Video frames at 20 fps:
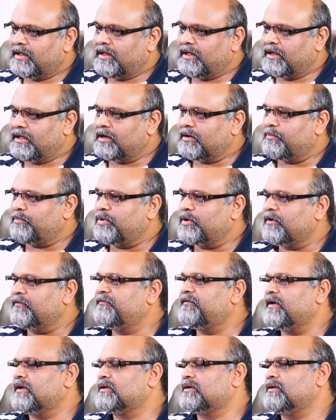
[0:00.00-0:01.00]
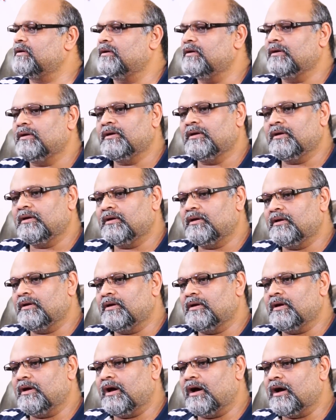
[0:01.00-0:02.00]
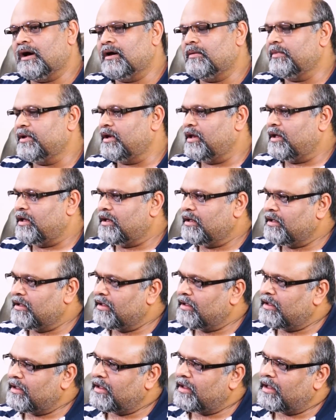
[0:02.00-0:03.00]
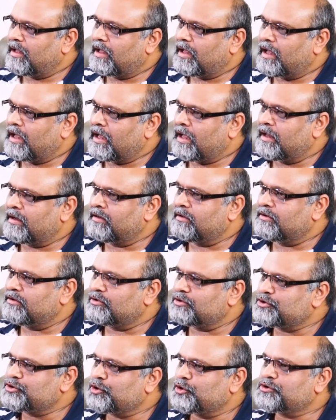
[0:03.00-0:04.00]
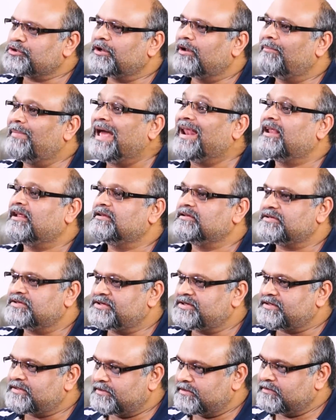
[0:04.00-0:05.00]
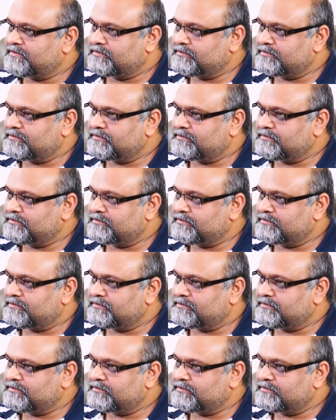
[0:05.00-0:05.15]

in a perfect harmony and social balance.